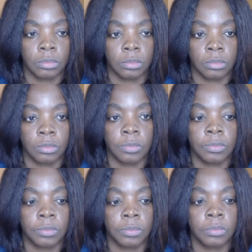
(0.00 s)

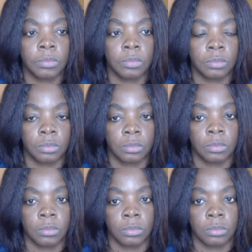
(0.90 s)

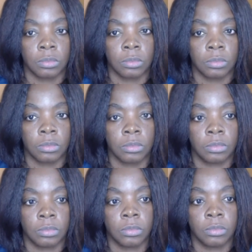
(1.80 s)

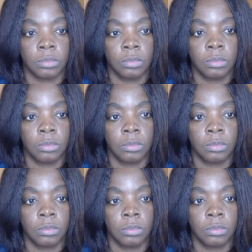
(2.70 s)
[no speech]